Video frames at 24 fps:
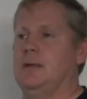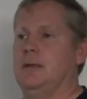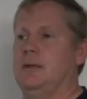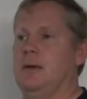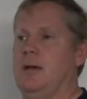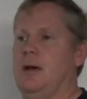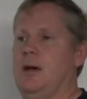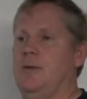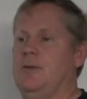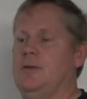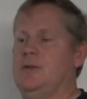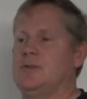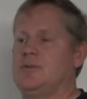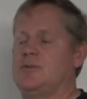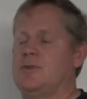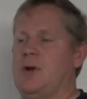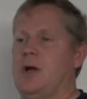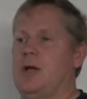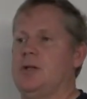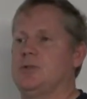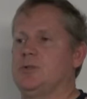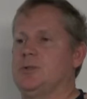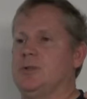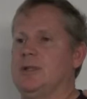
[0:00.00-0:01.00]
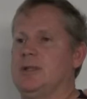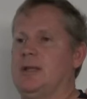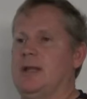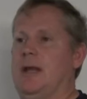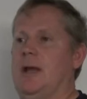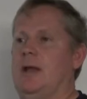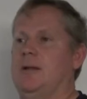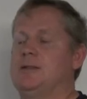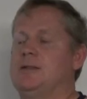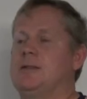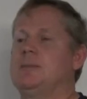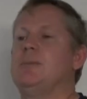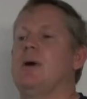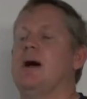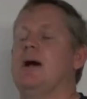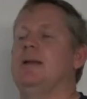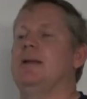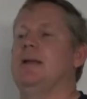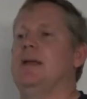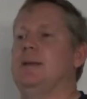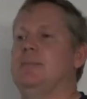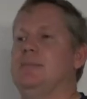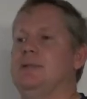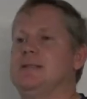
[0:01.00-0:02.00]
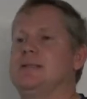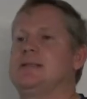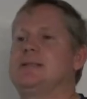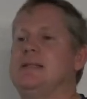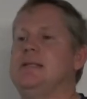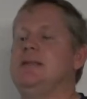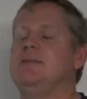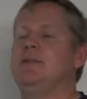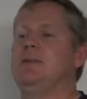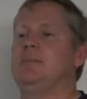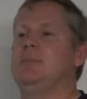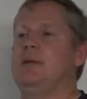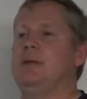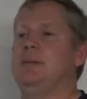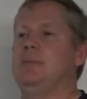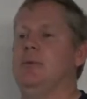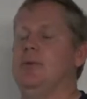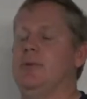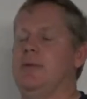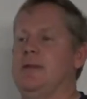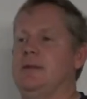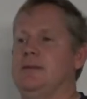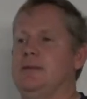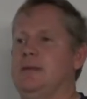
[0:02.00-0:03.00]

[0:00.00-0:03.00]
all these fraudulent accounts in my name, deceiving people?